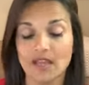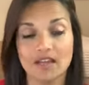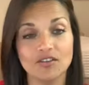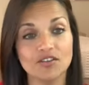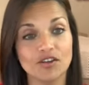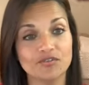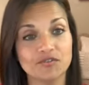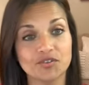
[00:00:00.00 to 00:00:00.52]

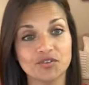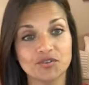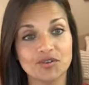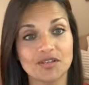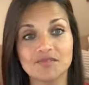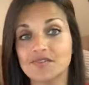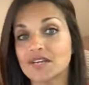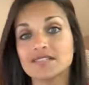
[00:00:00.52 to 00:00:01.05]
you have
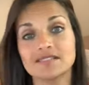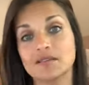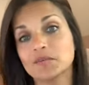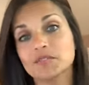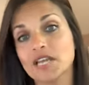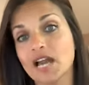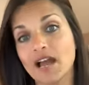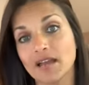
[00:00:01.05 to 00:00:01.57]
to invest
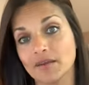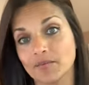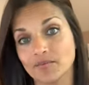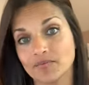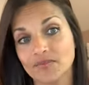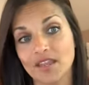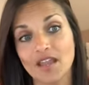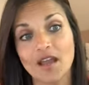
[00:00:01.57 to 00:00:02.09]
some time.
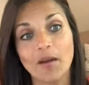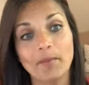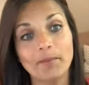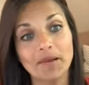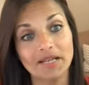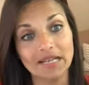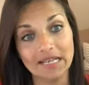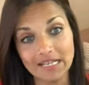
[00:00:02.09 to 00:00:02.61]

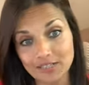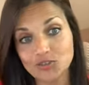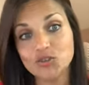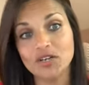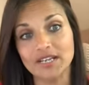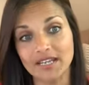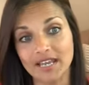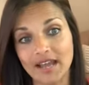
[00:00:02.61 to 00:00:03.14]
But
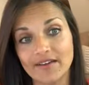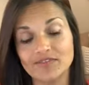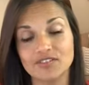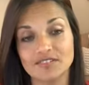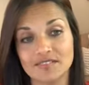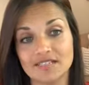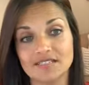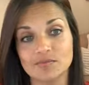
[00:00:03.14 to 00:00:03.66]
literally, after
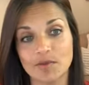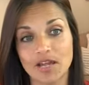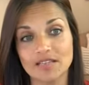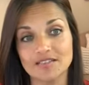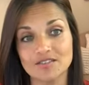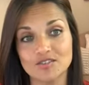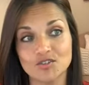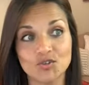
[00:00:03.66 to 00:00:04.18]
six
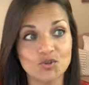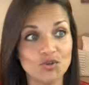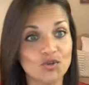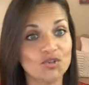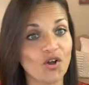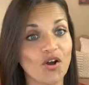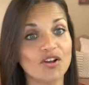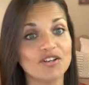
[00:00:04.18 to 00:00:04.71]
months, you
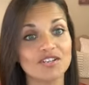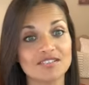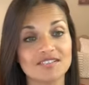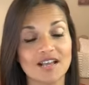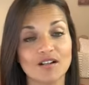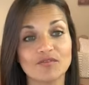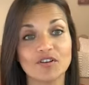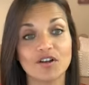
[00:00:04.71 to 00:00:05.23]
could call
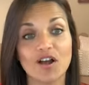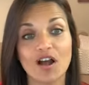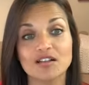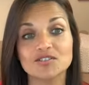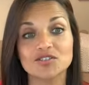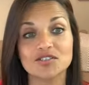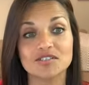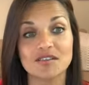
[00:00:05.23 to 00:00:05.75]
yourself a
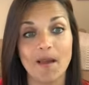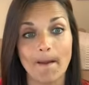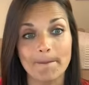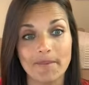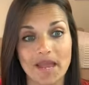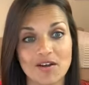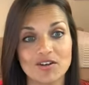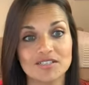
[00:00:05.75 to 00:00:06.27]
conscious
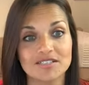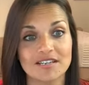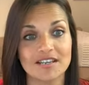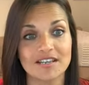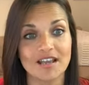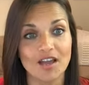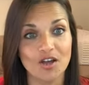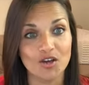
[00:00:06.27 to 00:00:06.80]

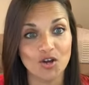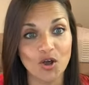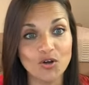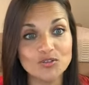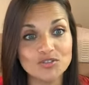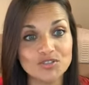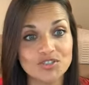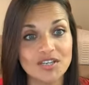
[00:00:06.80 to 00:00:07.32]
parenting
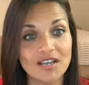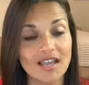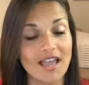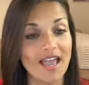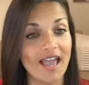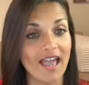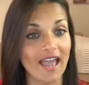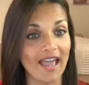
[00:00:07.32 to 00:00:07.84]
coach
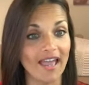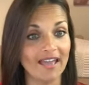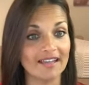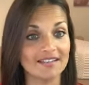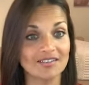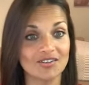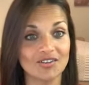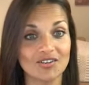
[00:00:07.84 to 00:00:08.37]

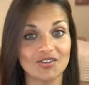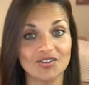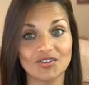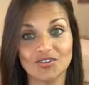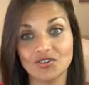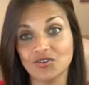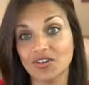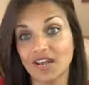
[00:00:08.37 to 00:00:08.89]
and
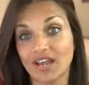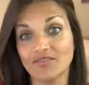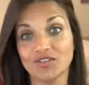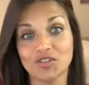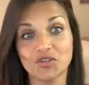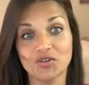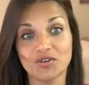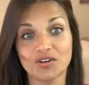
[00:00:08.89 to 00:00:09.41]
you could have a
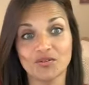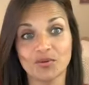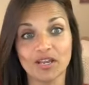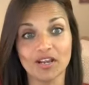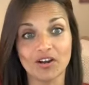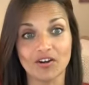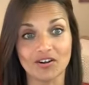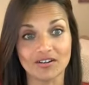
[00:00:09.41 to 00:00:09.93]
new
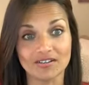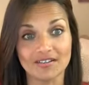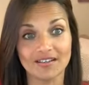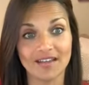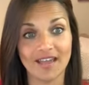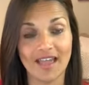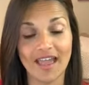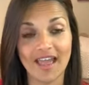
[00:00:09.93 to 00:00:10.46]
career
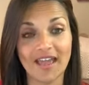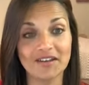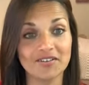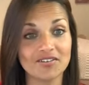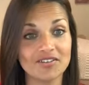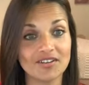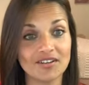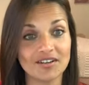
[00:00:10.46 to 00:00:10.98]

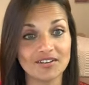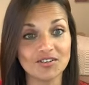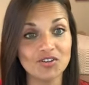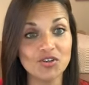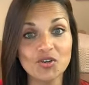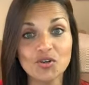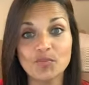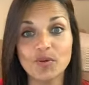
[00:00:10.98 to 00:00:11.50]
and a
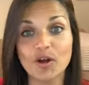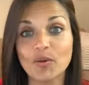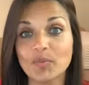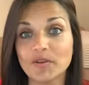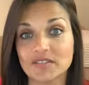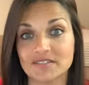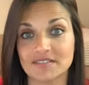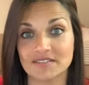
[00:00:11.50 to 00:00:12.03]
new
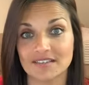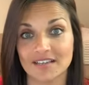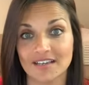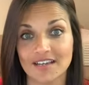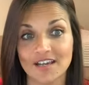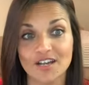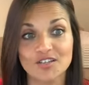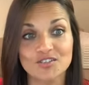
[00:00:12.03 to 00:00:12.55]
purpose.
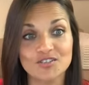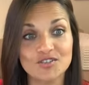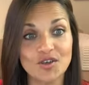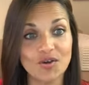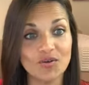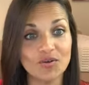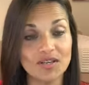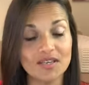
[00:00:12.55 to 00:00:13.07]

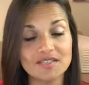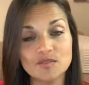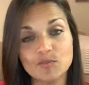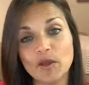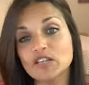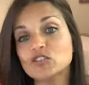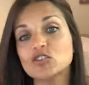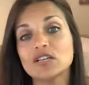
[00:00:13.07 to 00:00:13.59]
So,
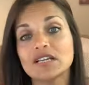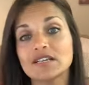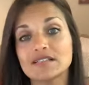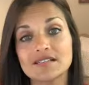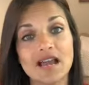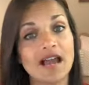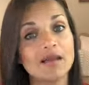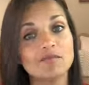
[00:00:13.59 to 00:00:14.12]
especially in
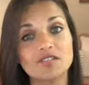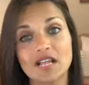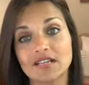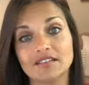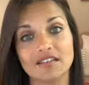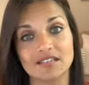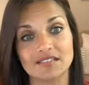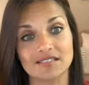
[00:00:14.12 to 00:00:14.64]
times
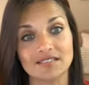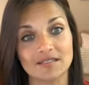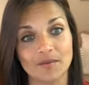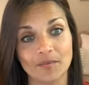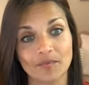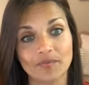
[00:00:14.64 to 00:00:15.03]
like this,